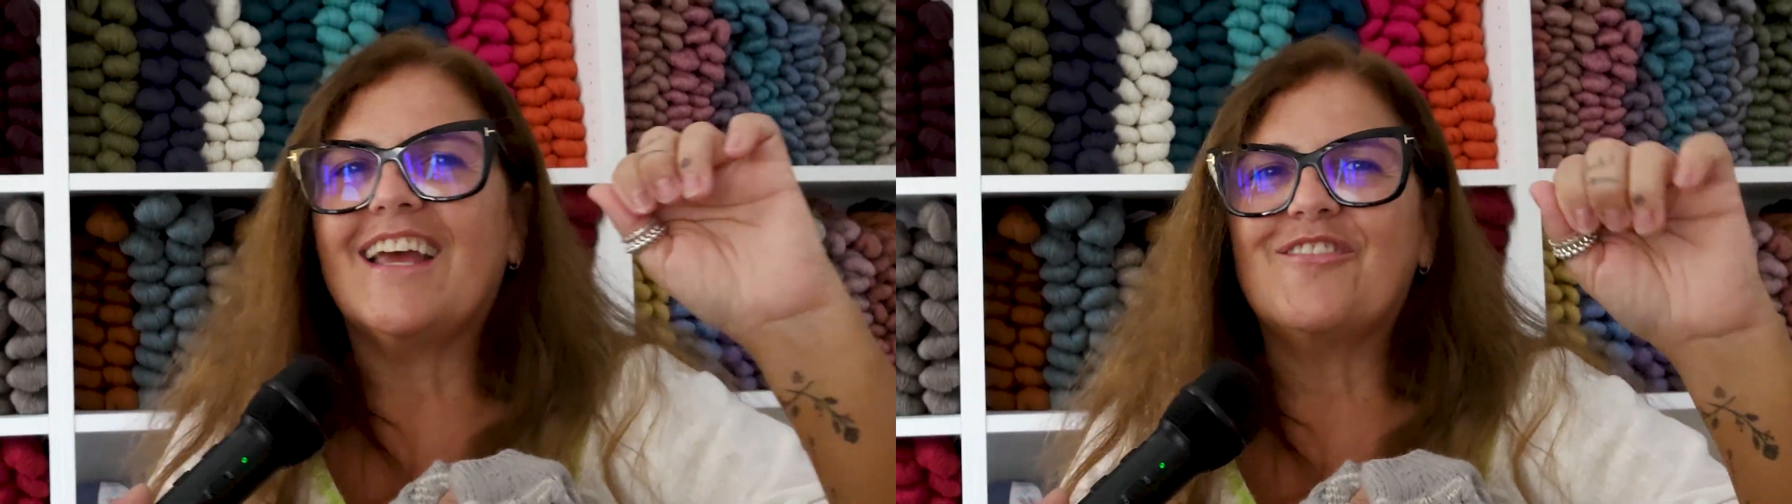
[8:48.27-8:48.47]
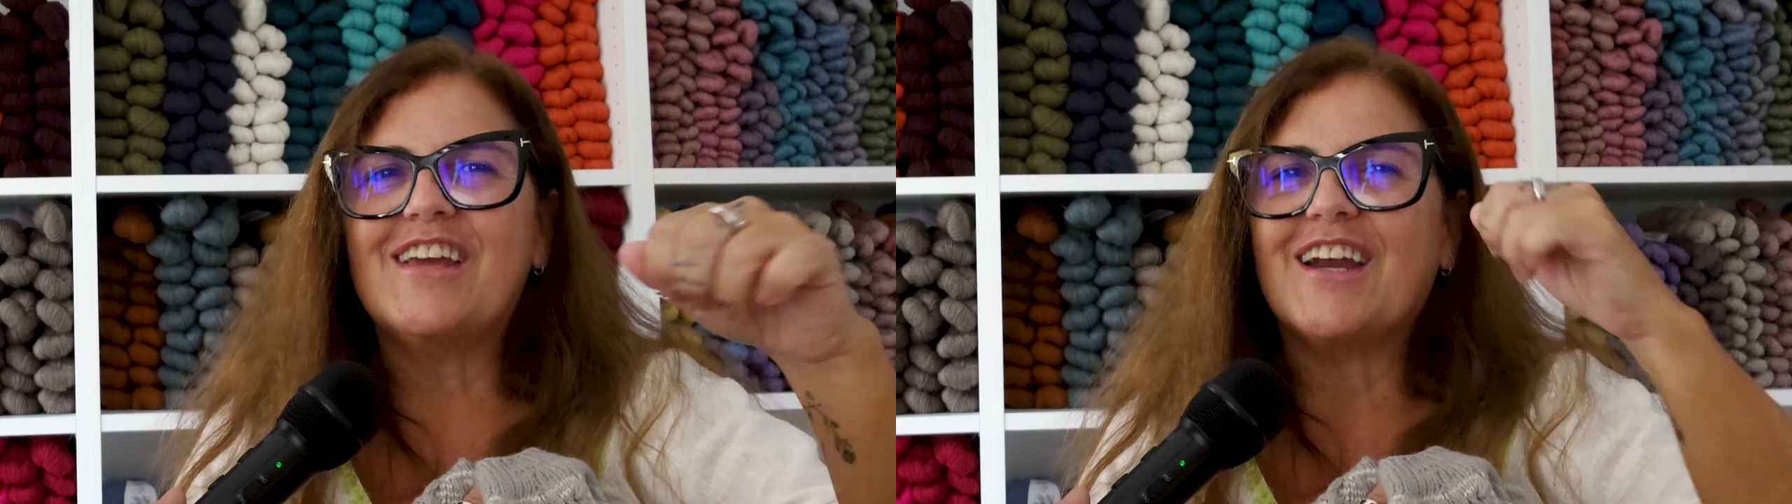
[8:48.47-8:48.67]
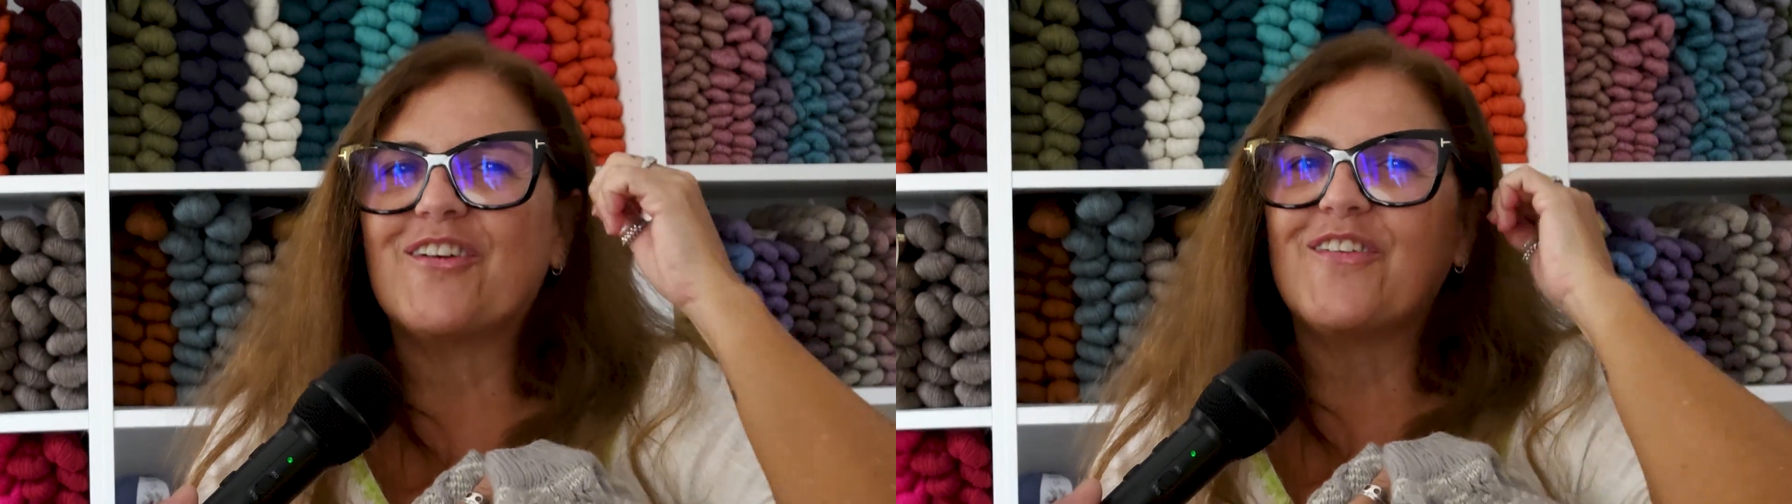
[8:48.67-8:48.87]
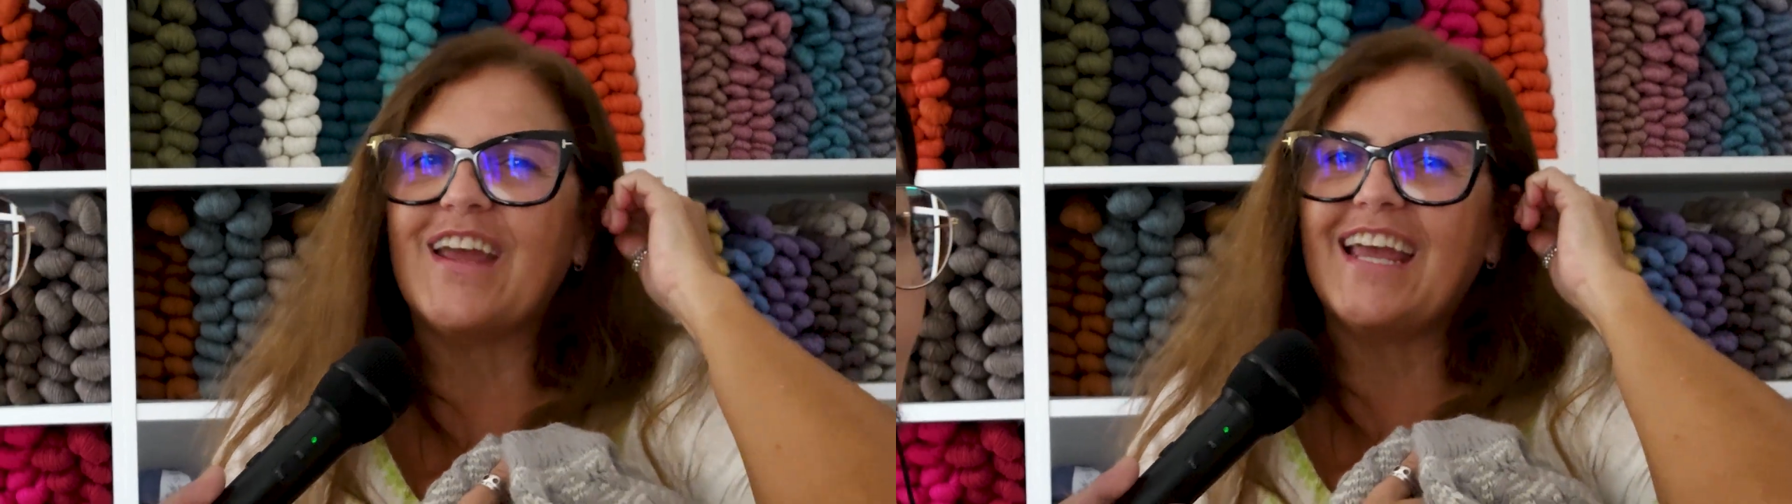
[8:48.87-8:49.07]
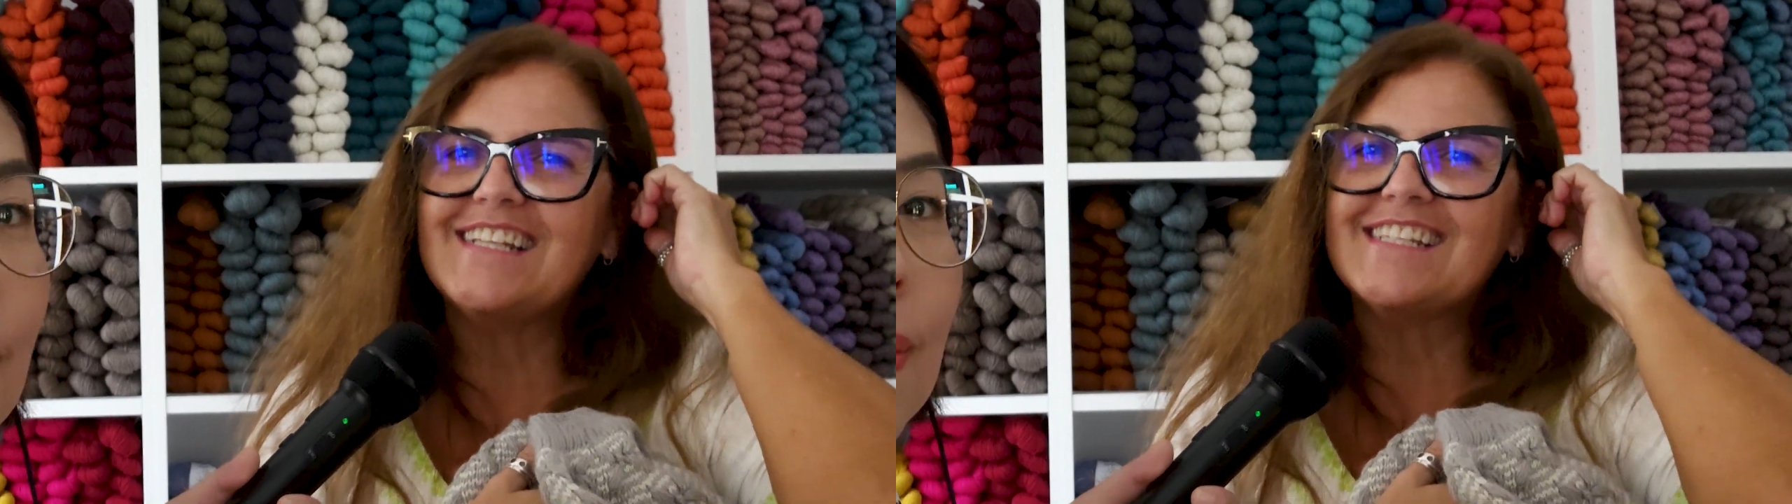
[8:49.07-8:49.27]
and we are
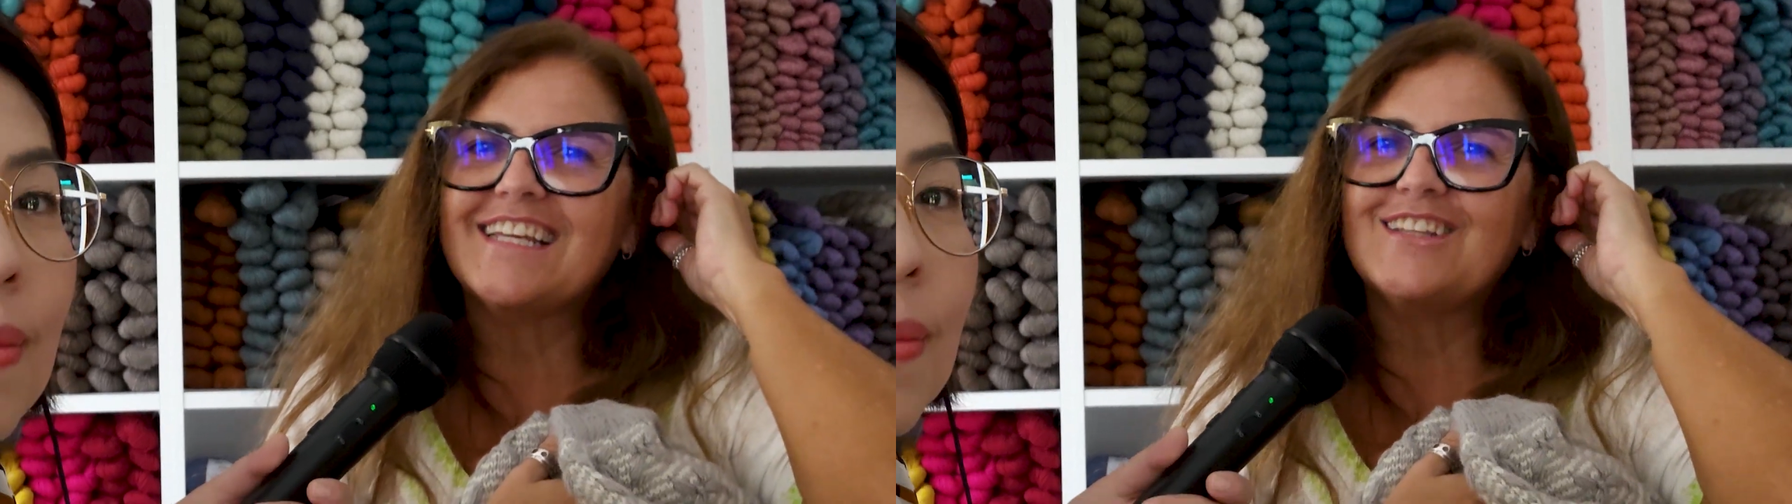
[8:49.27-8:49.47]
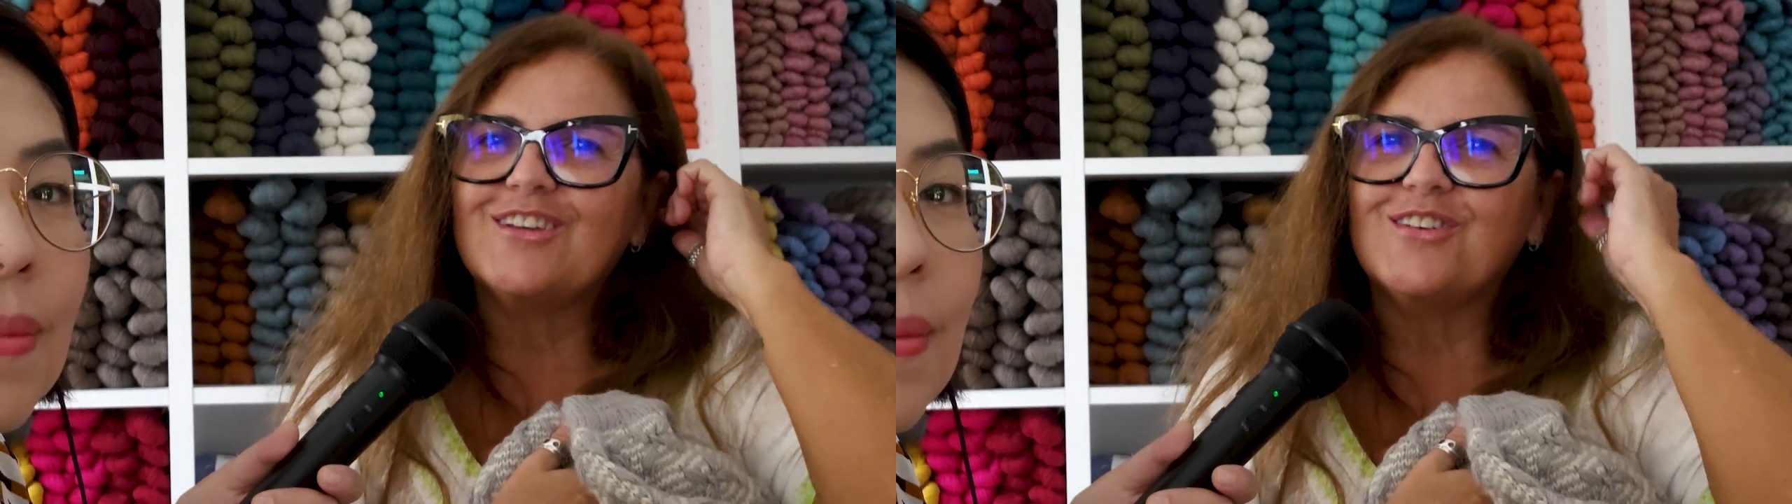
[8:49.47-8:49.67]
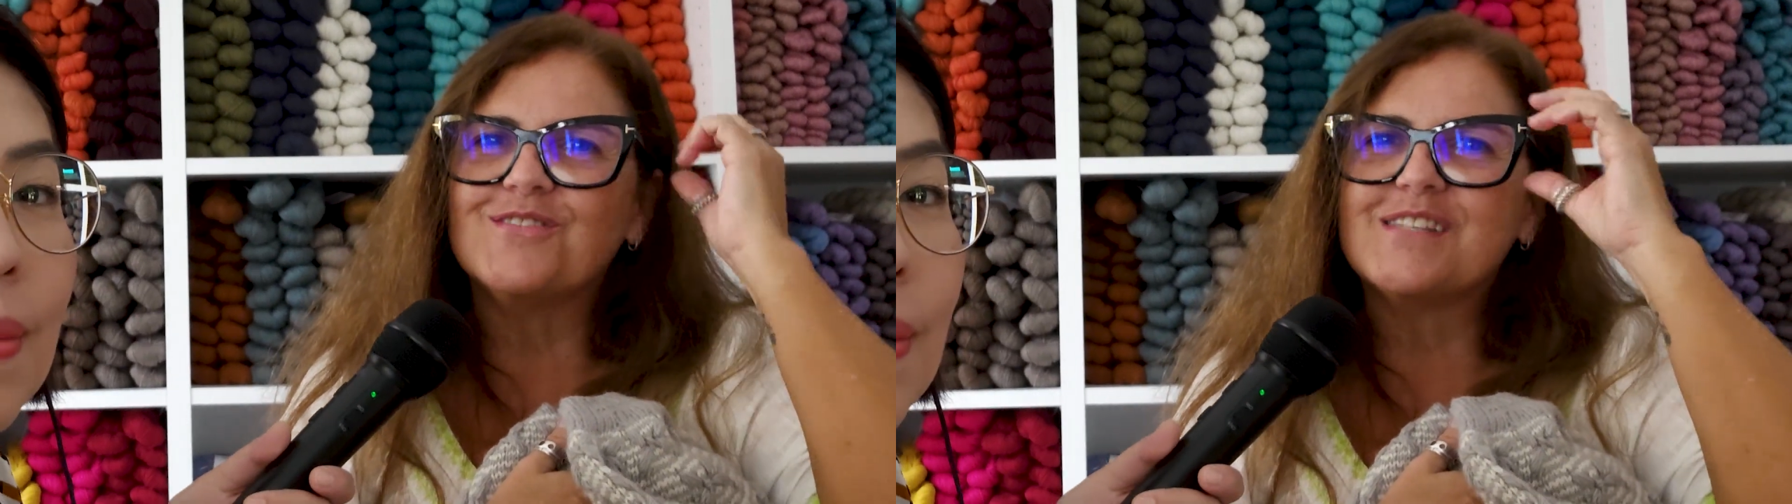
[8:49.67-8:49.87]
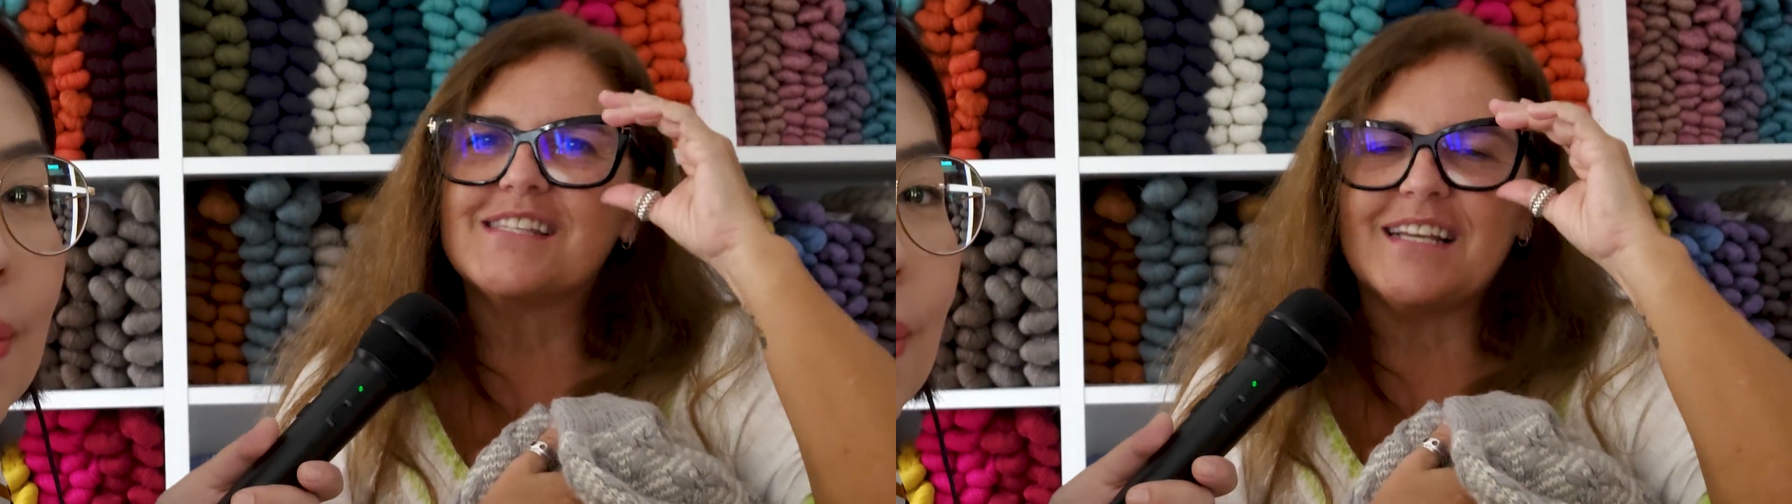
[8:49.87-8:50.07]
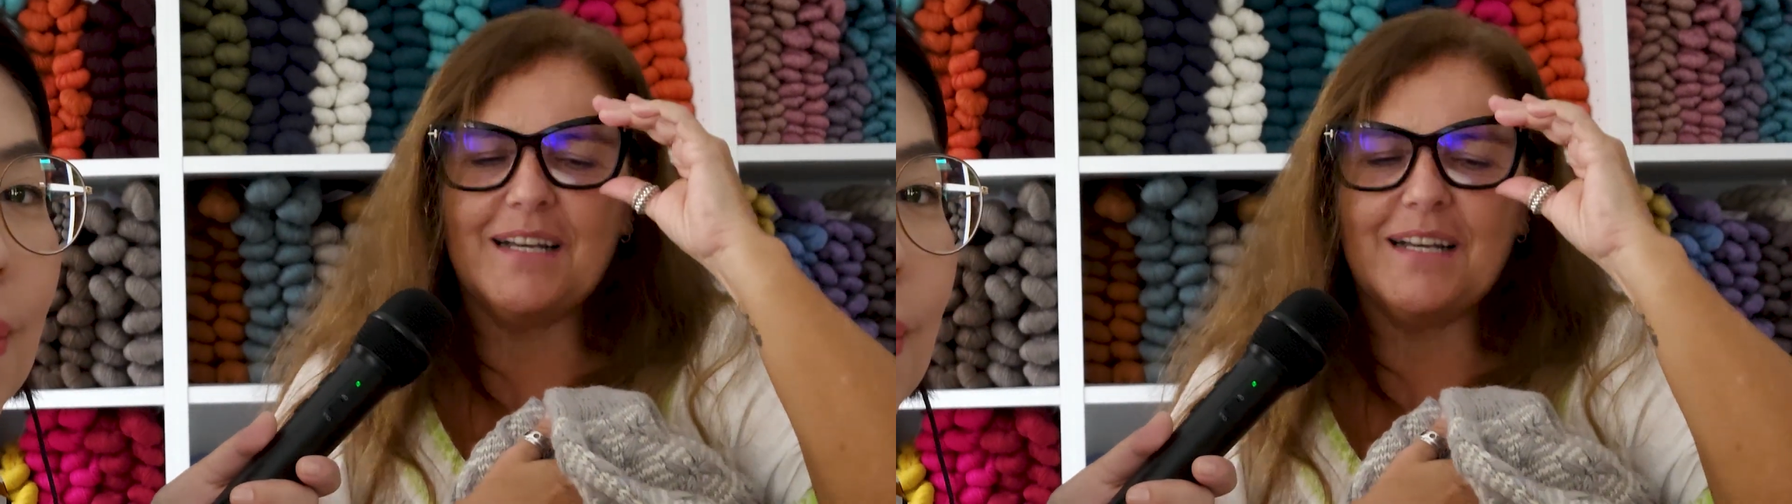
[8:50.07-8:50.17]
creating those